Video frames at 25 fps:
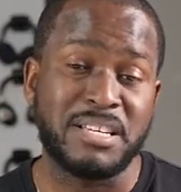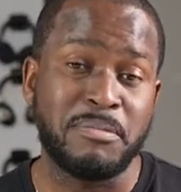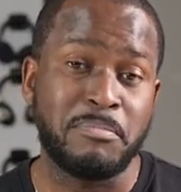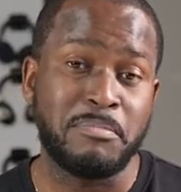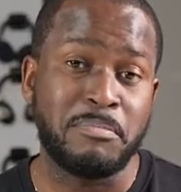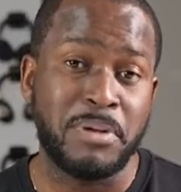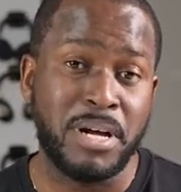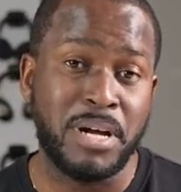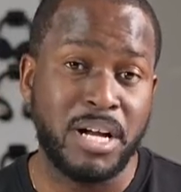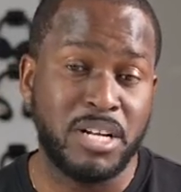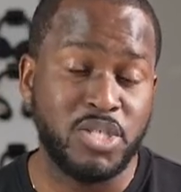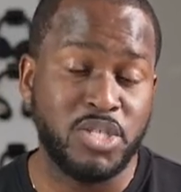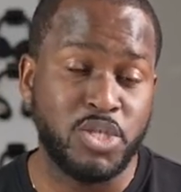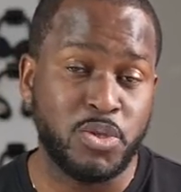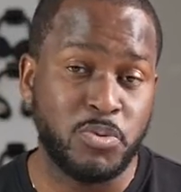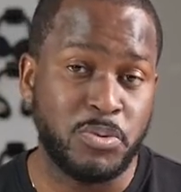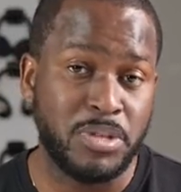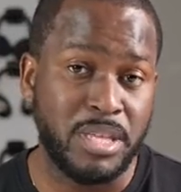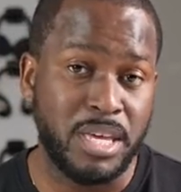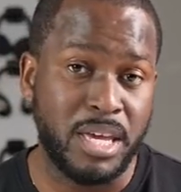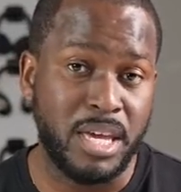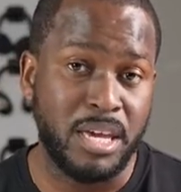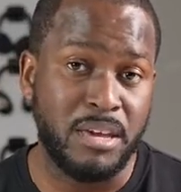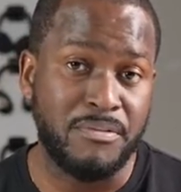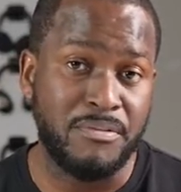a punch with
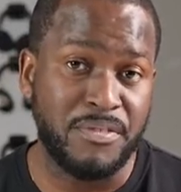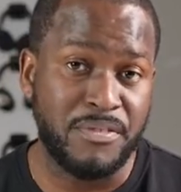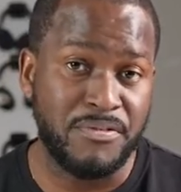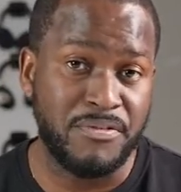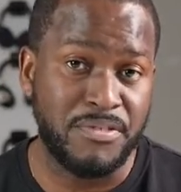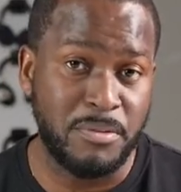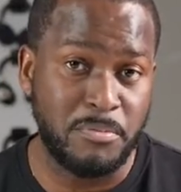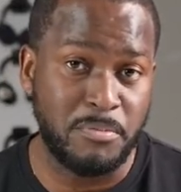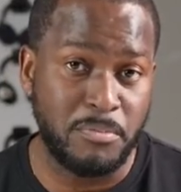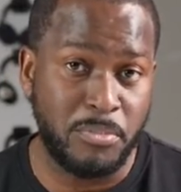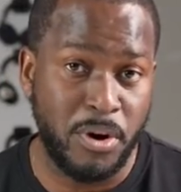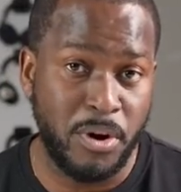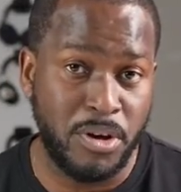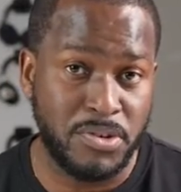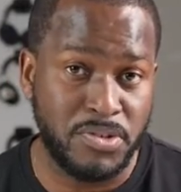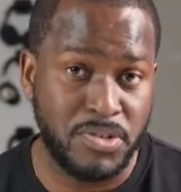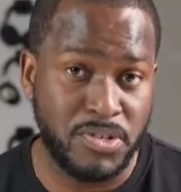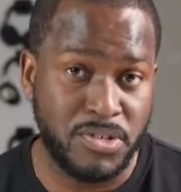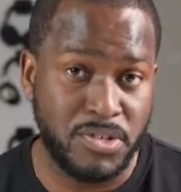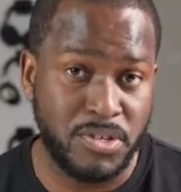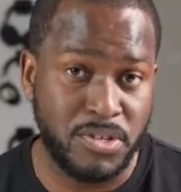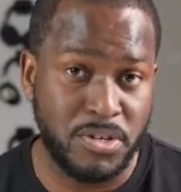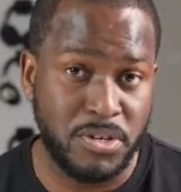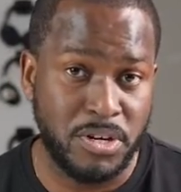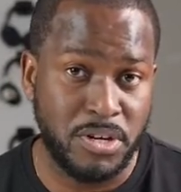the A15 processor.